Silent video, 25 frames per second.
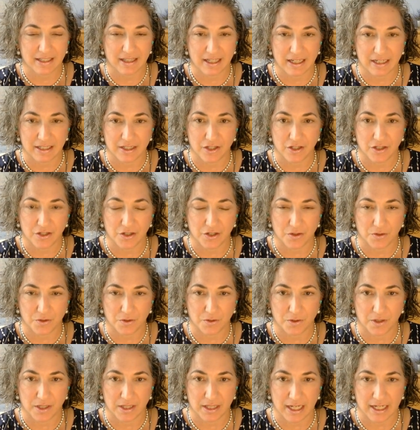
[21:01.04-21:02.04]
thing to
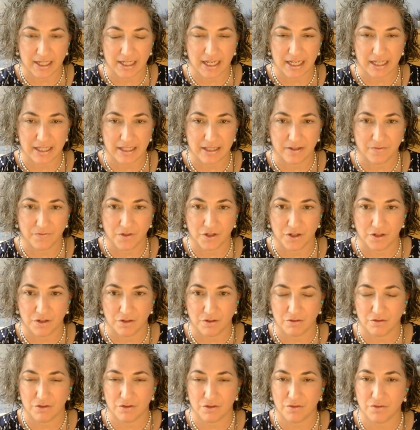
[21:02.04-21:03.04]
do in that case, if
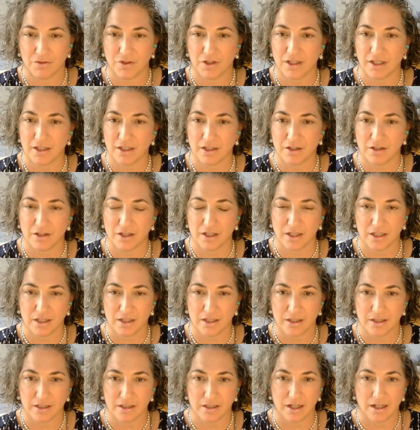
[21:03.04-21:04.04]
you do feel like you're
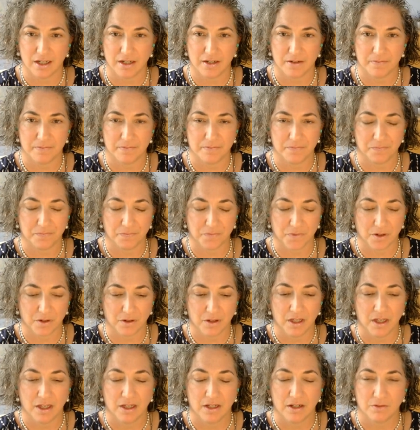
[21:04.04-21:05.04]
gonna
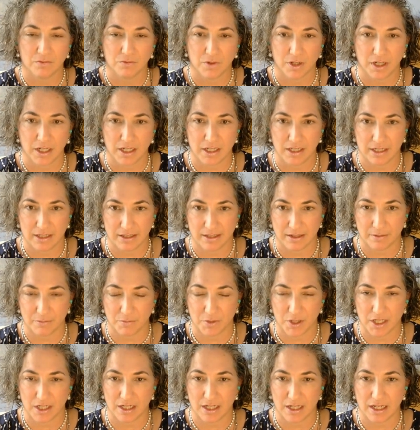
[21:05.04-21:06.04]
run into
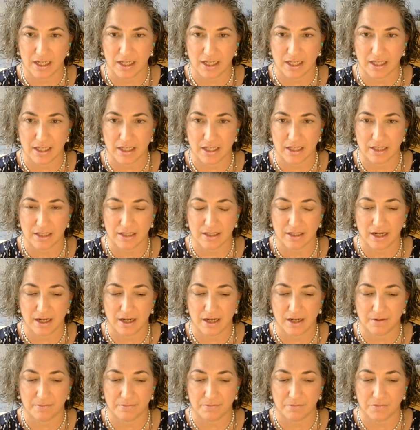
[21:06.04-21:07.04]
someone, is
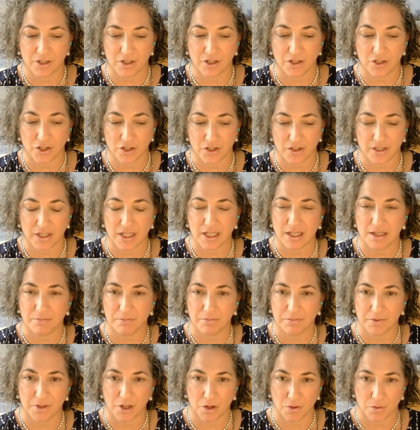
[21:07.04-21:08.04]
to just keep
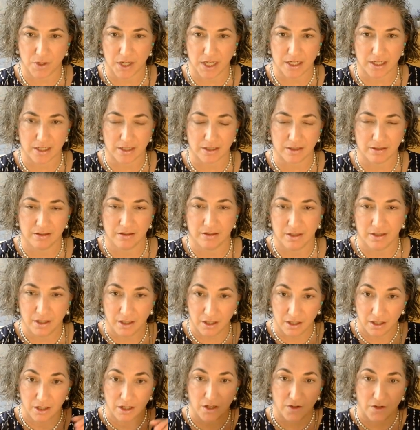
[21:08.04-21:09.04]
going
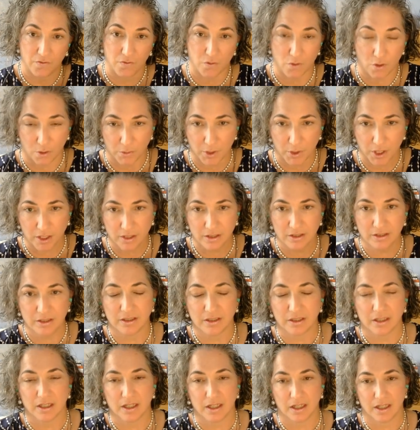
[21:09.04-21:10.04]
forward.
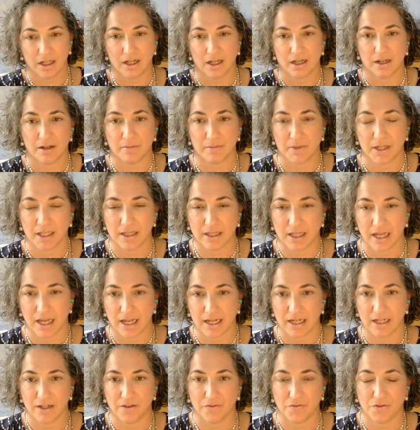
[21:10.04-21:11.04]
And
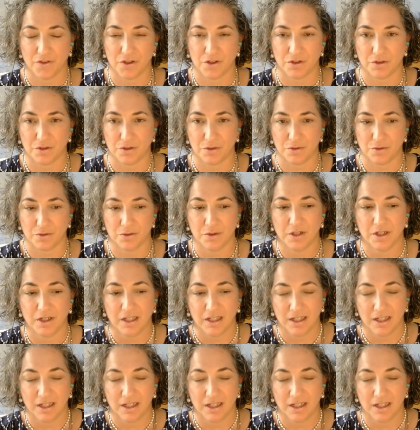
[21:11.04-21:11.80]
that if you